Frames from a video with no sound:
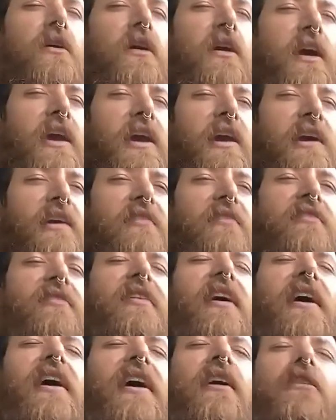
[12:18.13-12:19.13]
It's
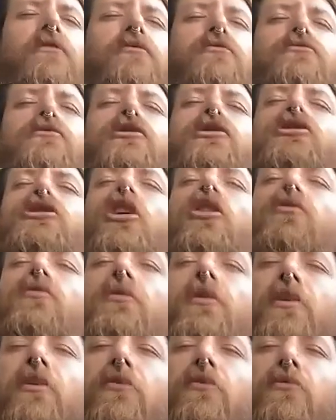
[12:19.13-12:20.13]
there to show
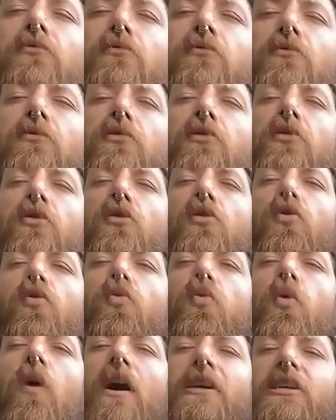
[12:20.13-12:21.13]
you
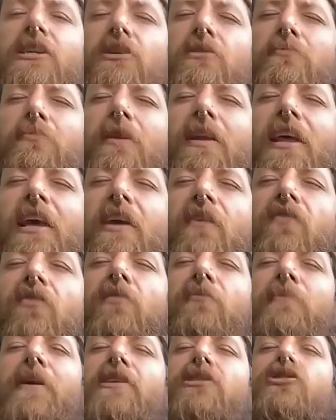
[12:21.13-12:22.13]
what you believe to
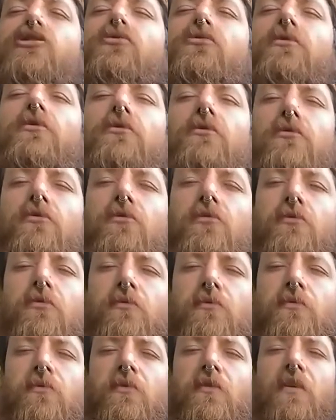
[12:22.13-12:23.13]
be true.
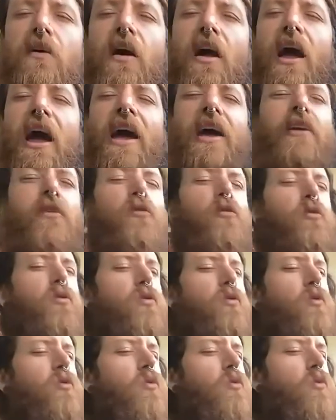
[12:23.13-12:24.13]
And
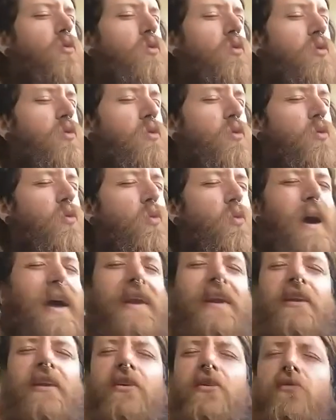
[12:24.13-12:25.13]

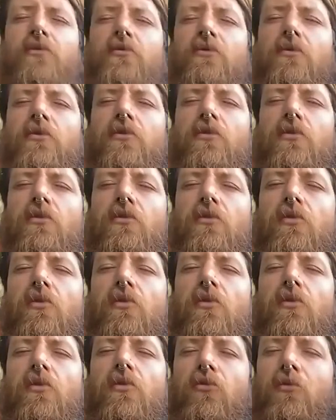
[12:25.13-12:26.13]
when you
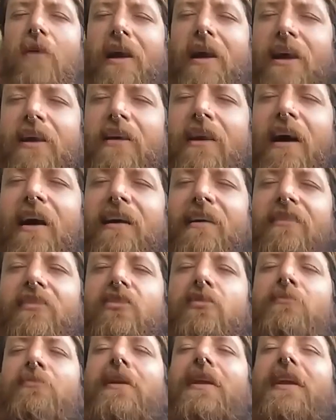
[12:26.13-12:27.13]
recognize the
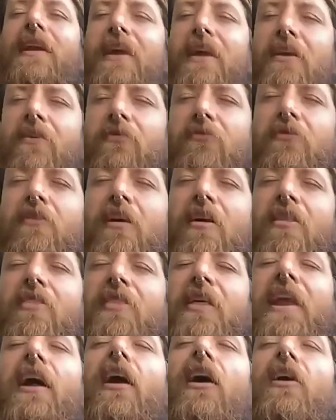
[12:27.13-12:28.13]
belief
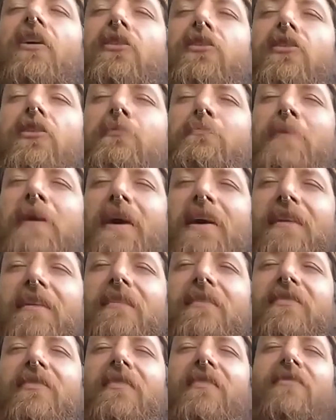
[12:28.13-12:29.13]
that underpins
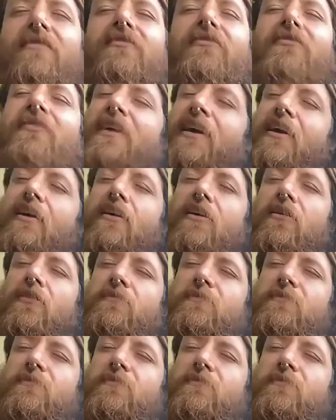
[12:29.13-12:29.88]
this fear